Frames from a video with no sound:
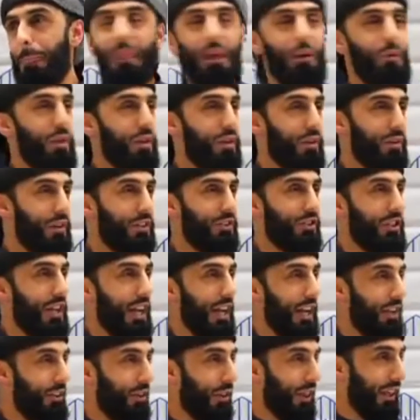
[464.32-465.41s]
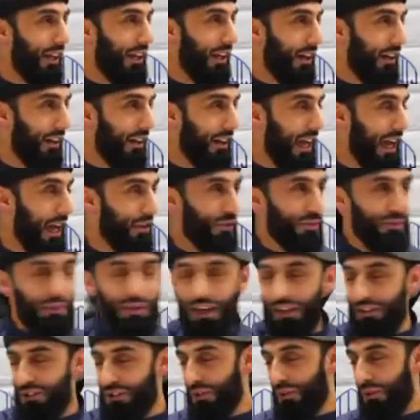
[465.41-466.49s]
Whether it's checking the Cash
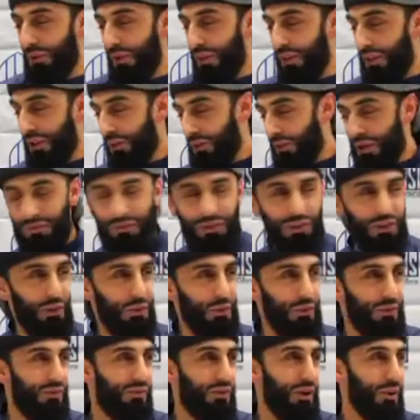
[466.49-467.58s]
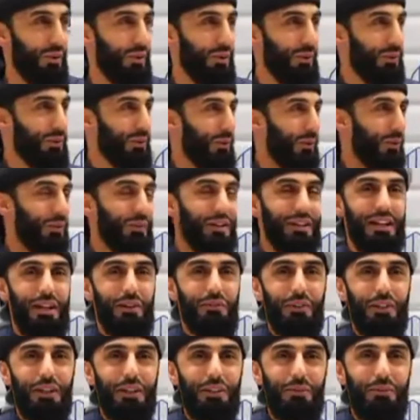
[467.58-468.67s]
Plus or the Revolut Vault or
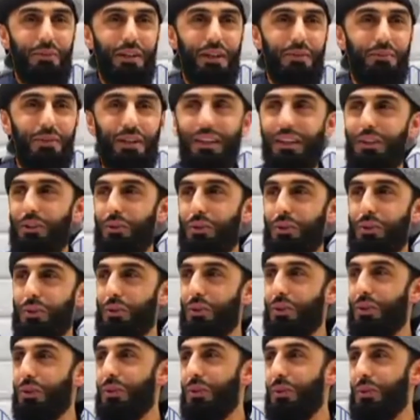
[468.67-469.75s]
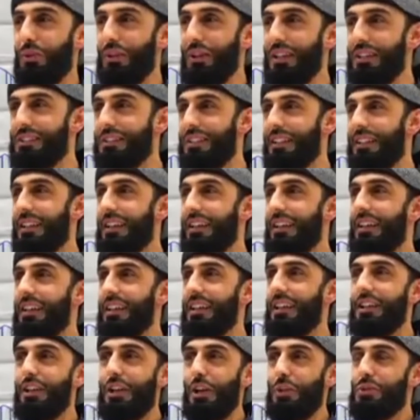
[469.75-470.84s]
whatever it may be, or your coins.
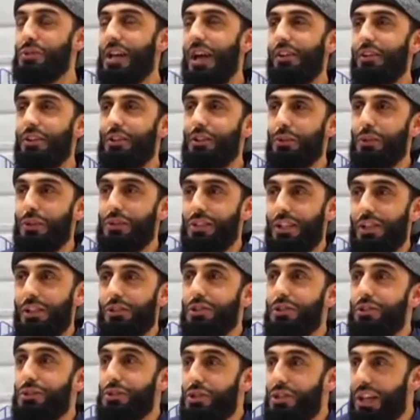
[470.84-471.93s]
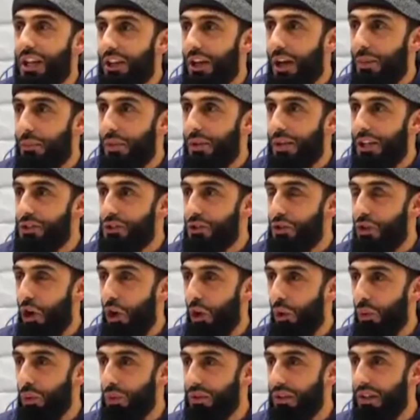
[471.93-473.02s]
He goes down into his cellar just to check up on his
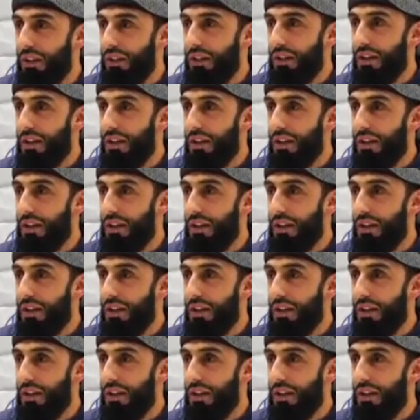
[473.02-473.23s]
gold.